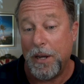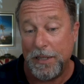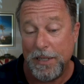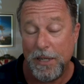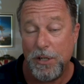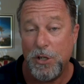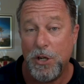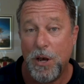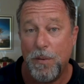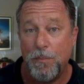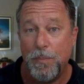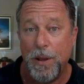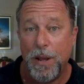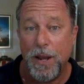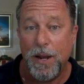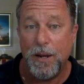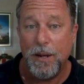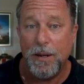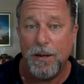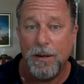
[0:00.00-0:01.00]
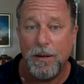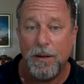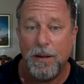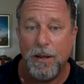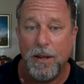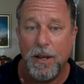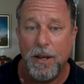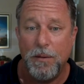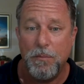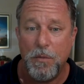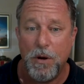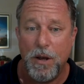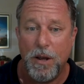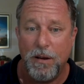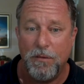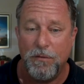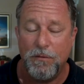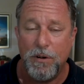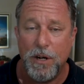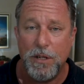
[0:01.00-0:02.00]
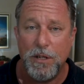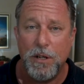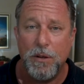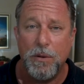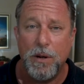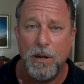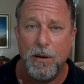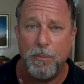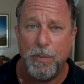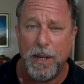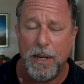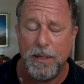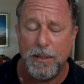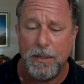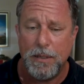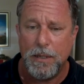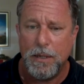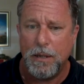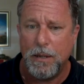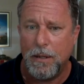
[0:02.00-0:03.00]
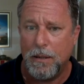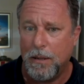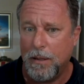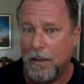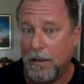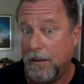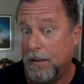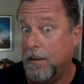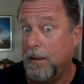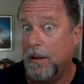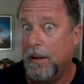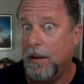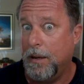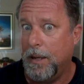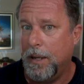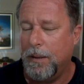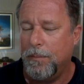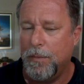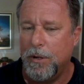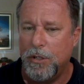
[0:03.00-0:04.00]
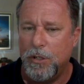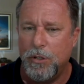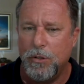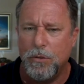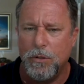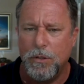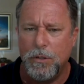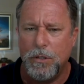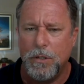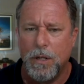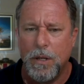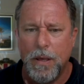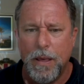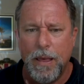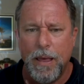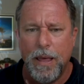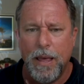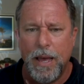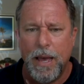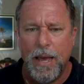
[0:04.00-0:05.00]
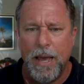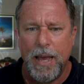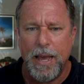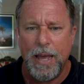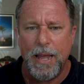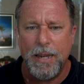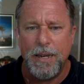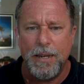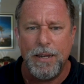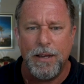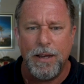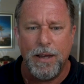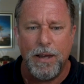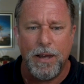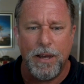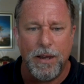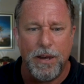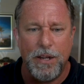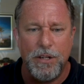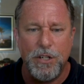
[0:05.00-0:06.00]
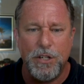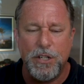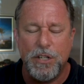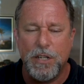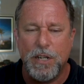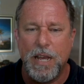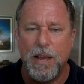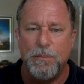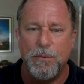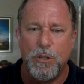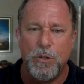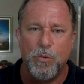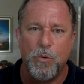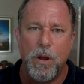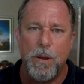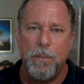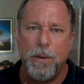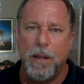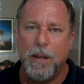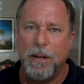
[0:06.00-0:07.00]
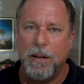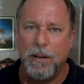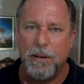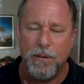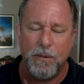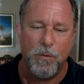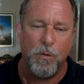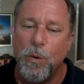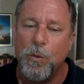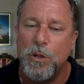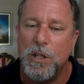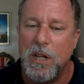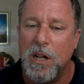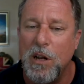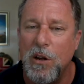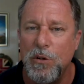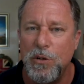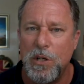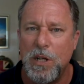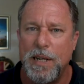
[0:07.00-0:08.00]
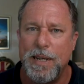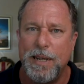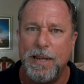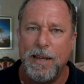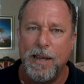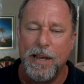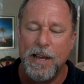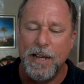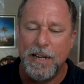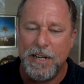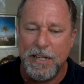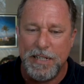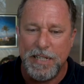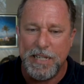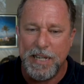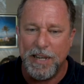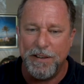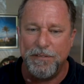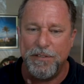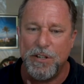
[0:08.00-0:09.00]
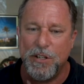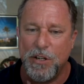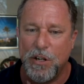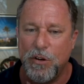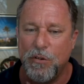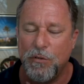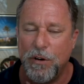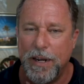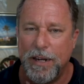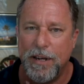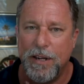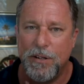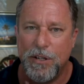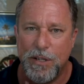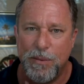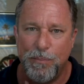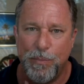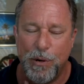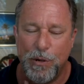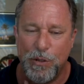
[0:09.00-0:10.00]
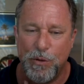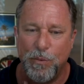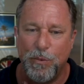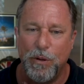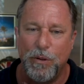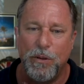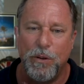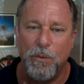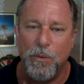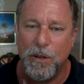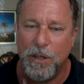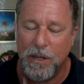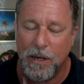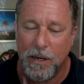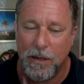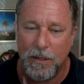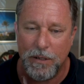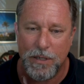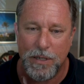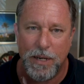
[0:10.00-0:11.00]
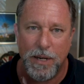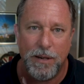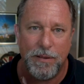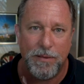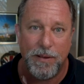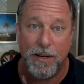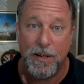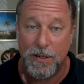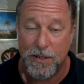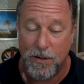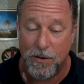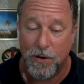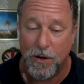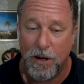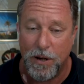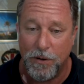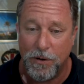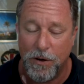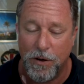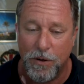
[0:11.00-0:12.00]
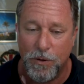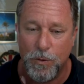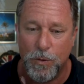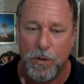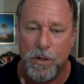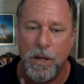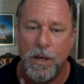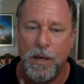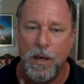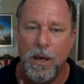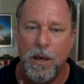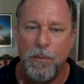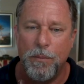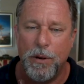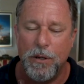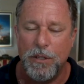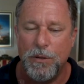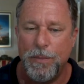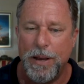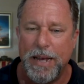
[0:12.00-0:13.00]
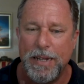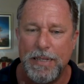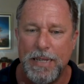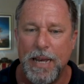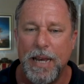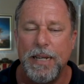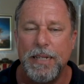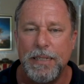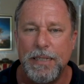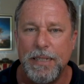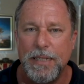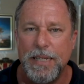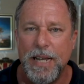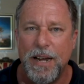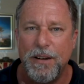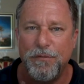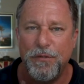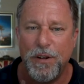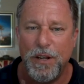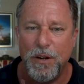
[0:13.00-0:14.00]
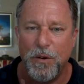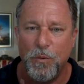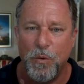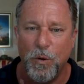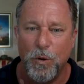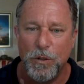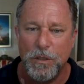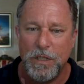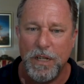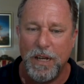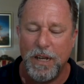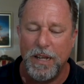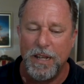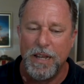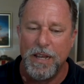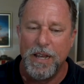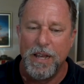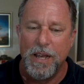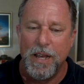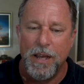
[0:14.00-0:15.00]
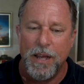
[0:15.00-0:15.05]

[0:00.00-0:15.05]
but I did jump in, in my rescue underpants, uh, in my shorts, and uh, I just kept swimming what was loosely conceived as a grid. It's impossible to do when you can't see anything because you've got no goggles, but it's about eight to ten feet of water.